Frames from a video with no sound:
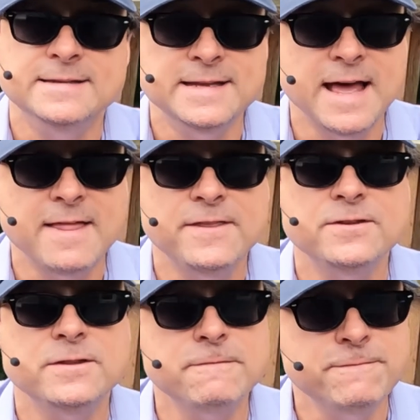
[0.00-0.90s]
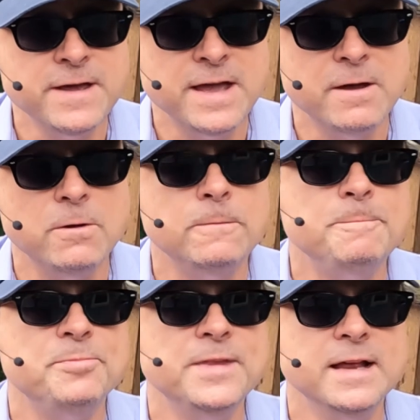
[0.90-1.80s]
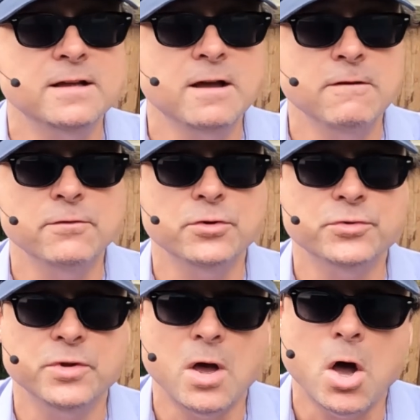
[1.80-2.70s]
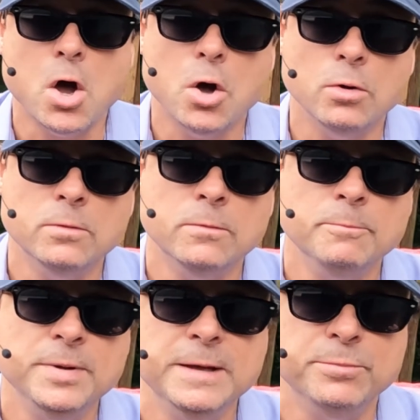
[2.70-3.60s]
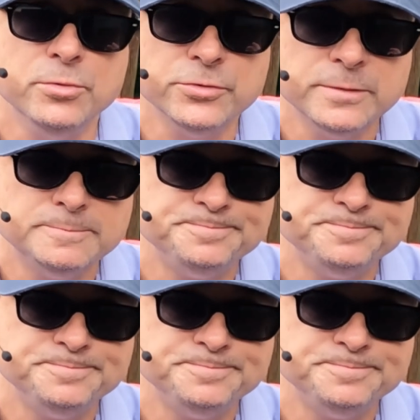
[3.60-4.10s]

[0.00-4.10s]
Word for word: death is the veil that covers all peoples.